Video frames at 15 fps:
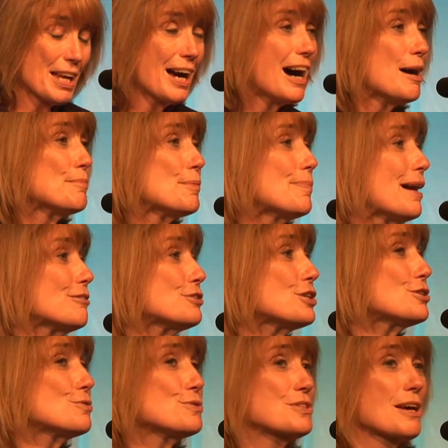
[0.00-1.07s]
I'm about to
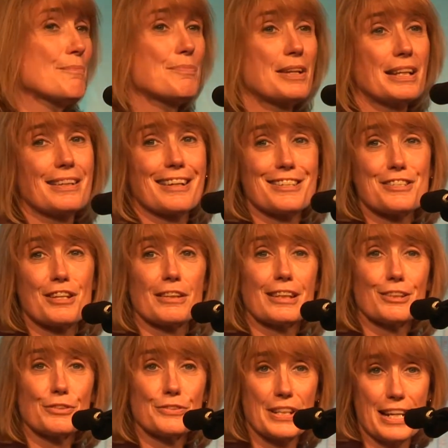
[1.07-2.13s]
do something that is a
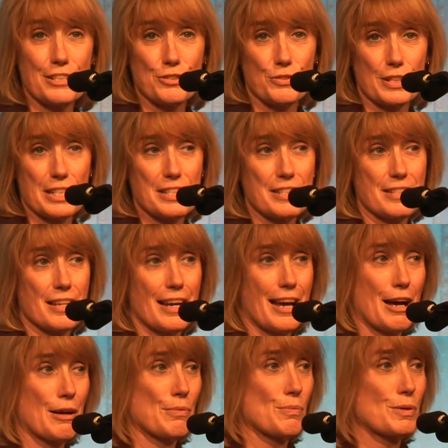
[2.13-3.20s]
little dangerous,
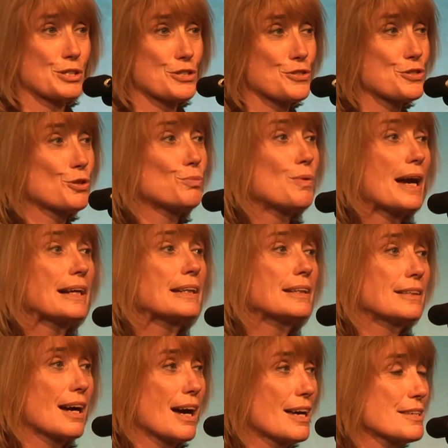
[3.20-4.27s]
which is to
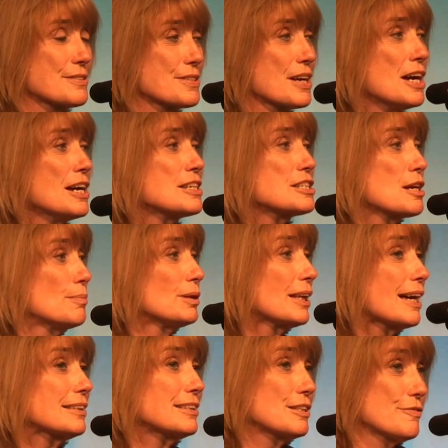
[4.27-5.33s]
recognize some
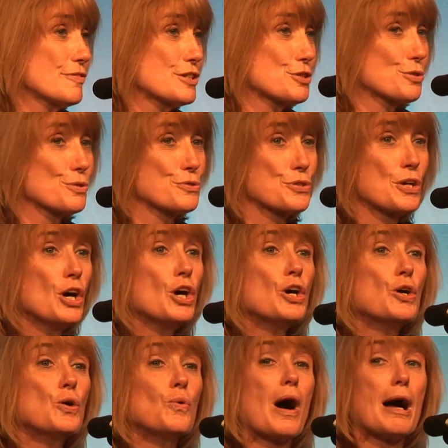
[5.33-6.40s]
elected officials
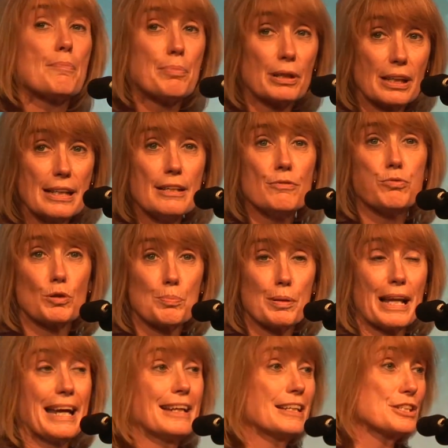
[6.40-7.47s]
who I believe were
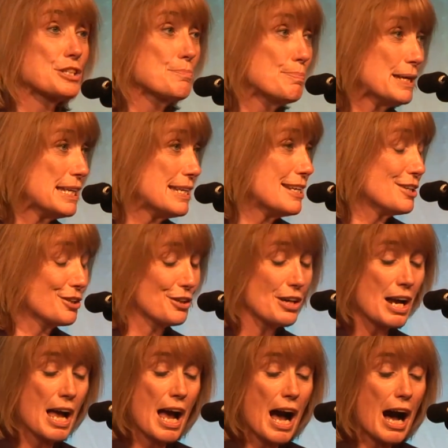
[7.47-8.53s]
planning to be here,
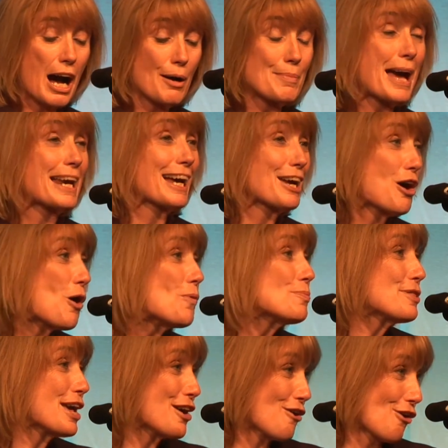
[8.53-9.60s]
and I hope
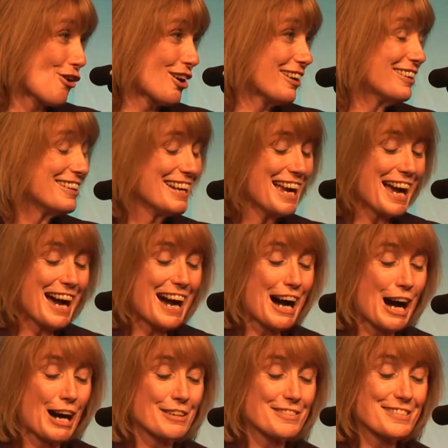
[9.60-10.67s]
they are.
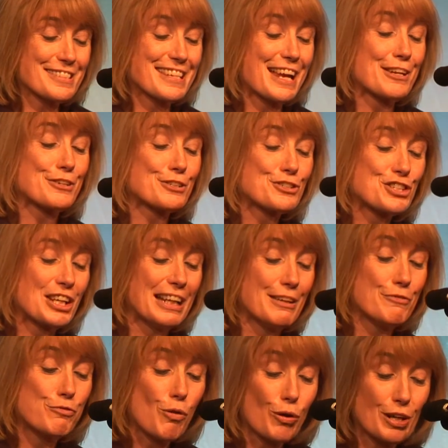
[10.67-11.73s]
Senator Jeannie
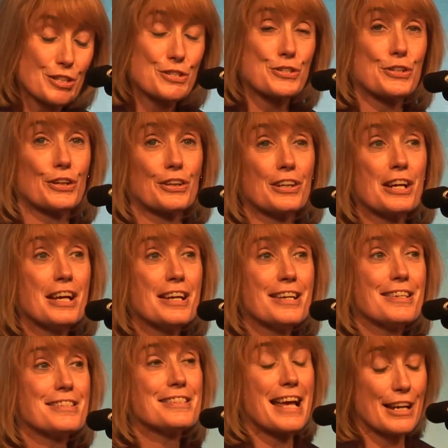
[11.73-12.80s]
Forrester,
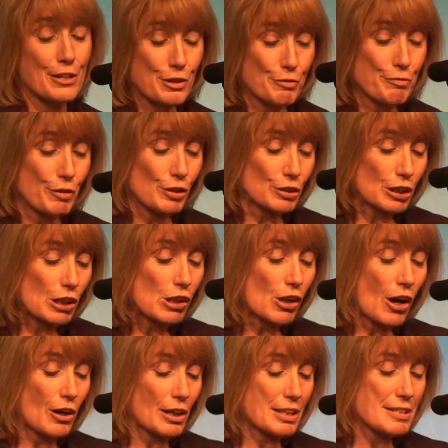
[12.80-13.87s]
Senator Fuller
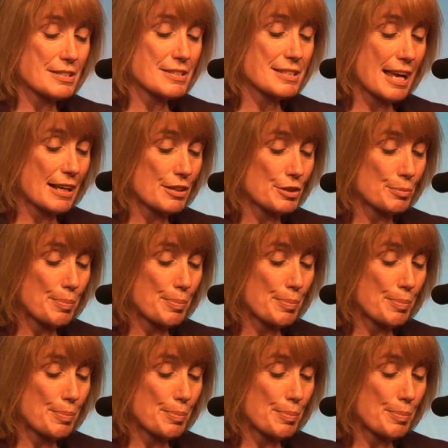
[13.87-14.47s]
Clark, Senator